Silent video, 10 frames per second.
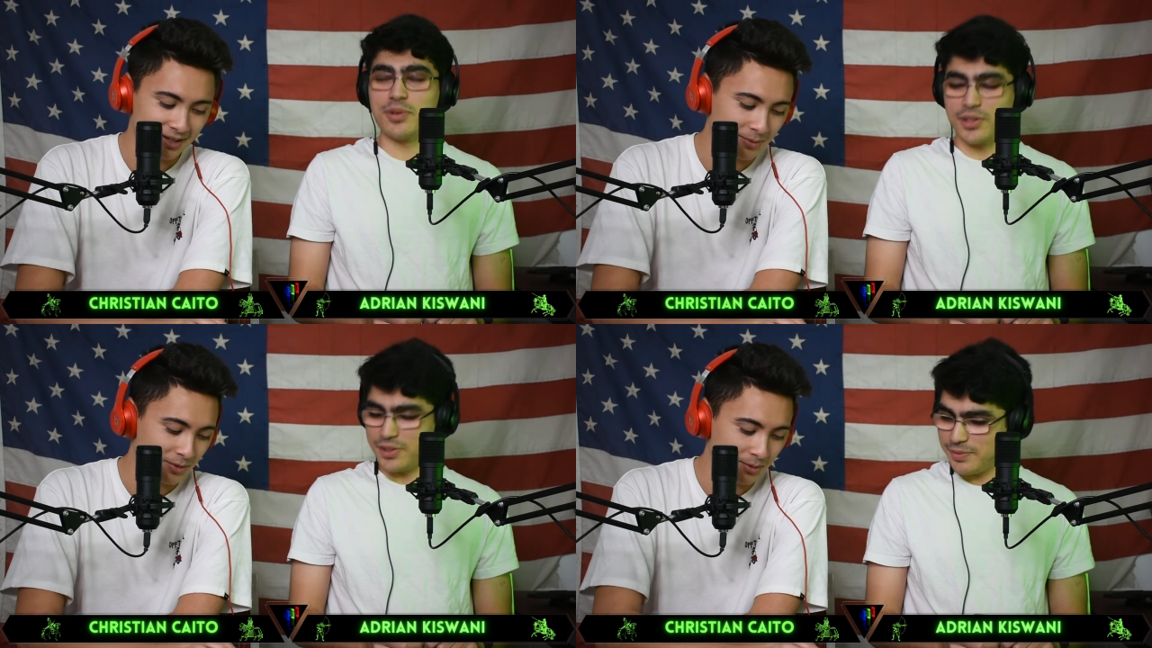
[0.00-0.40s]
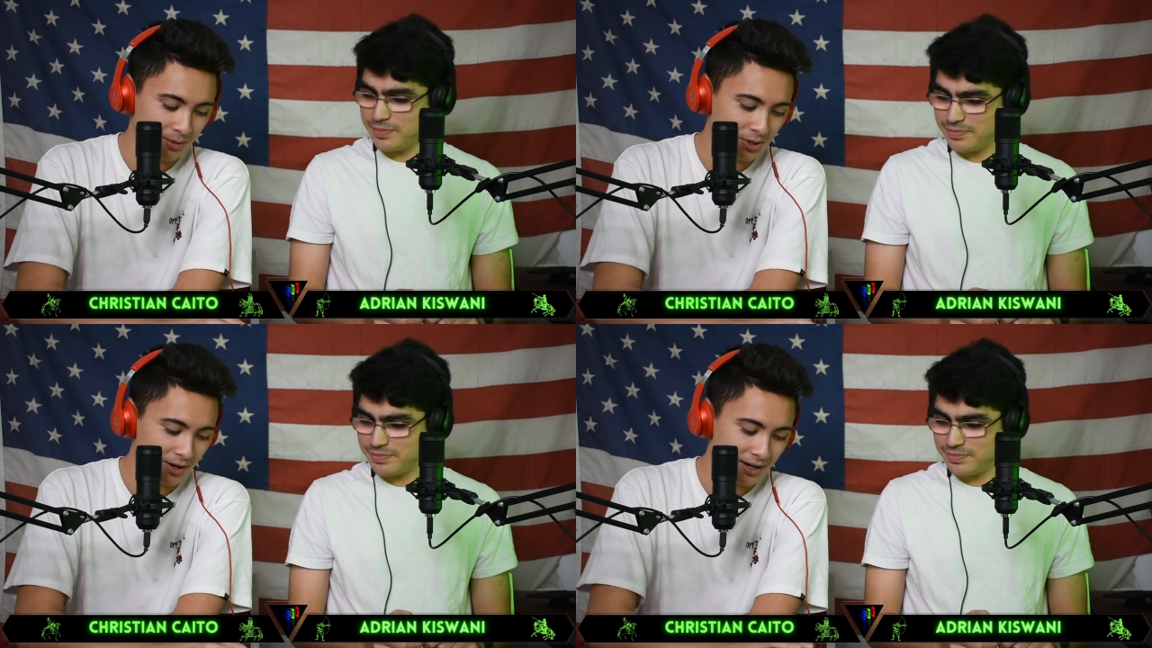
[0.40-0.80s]
Speaker 1: over. We're,
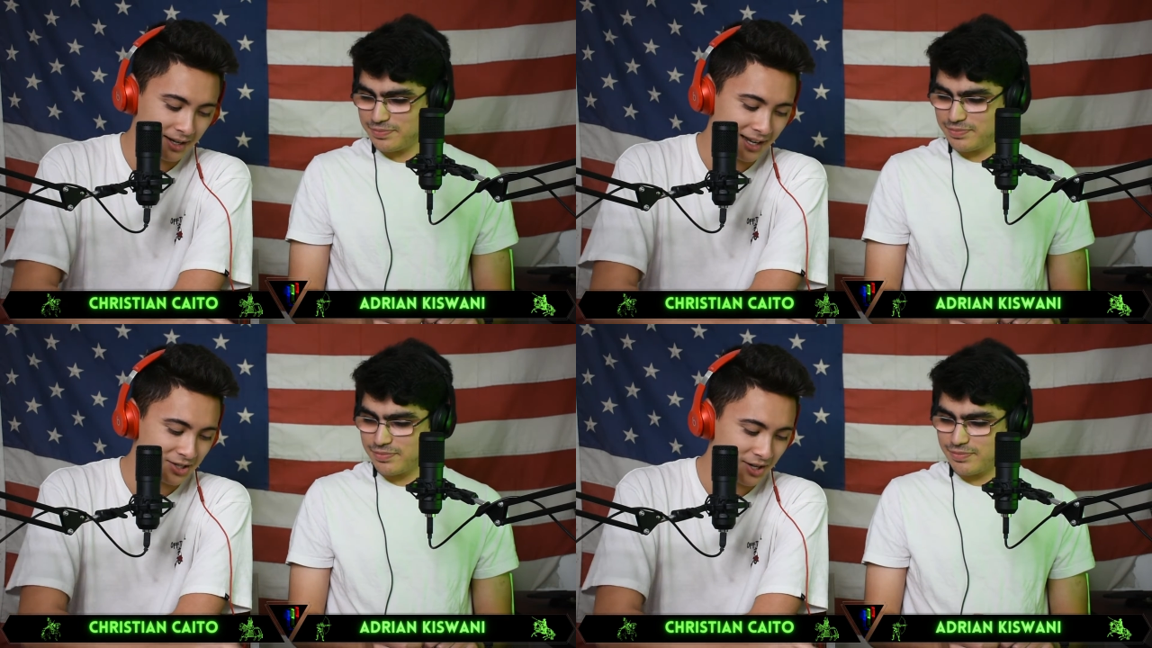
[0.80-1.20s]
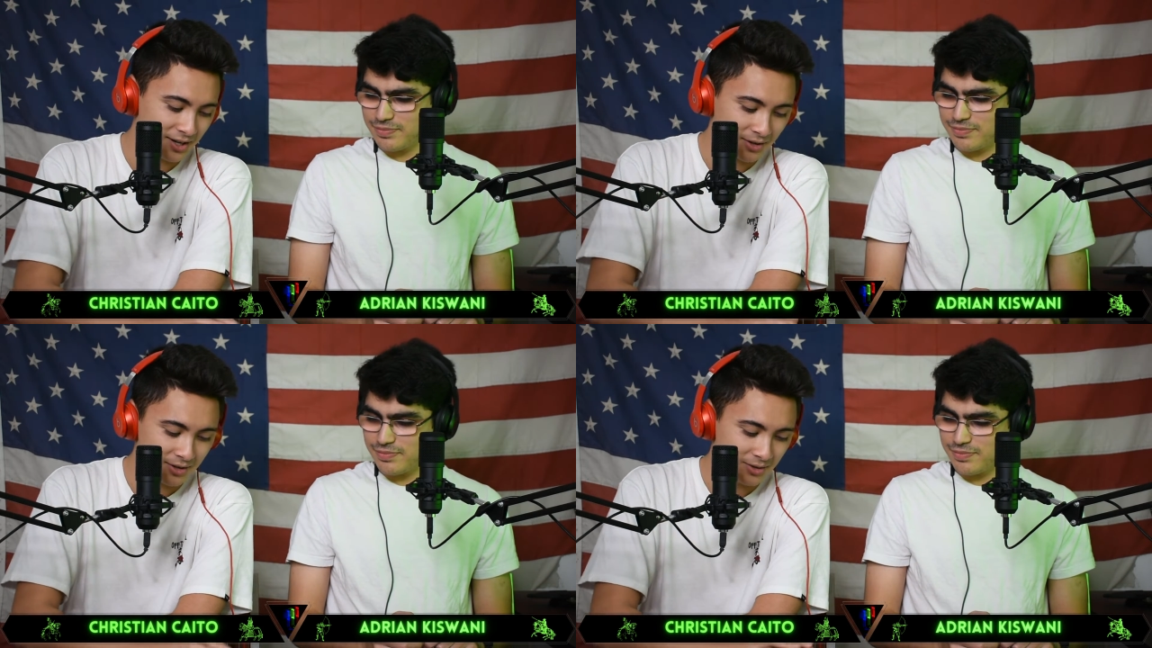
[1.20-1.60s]
we're trying to get
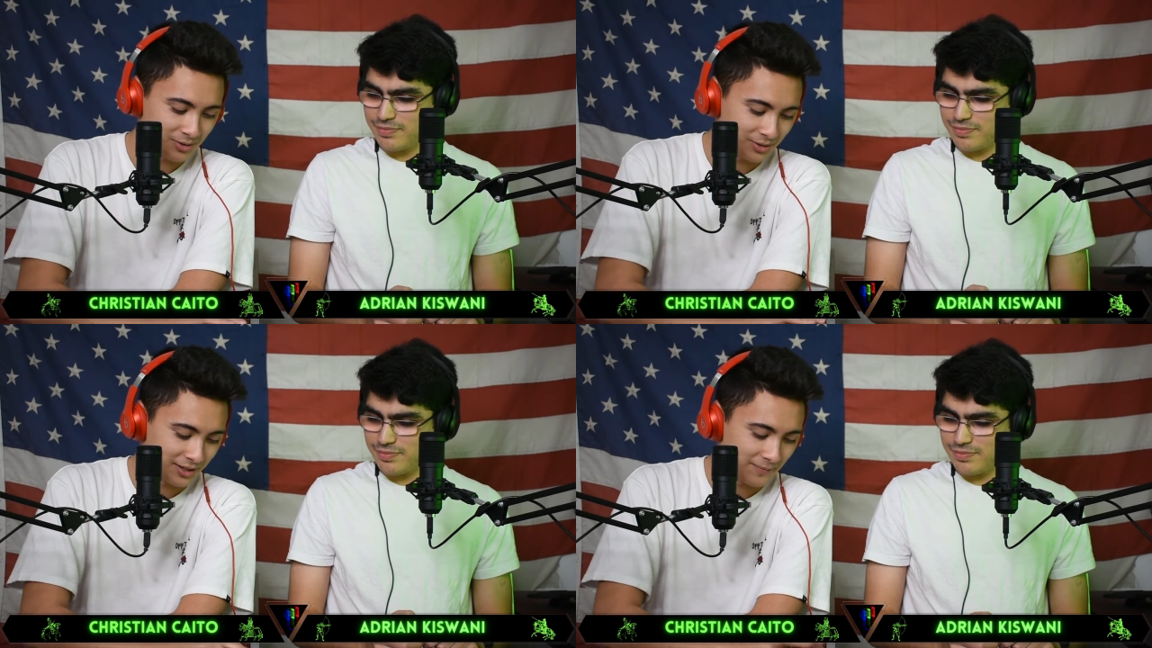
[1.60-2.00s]
gender neutral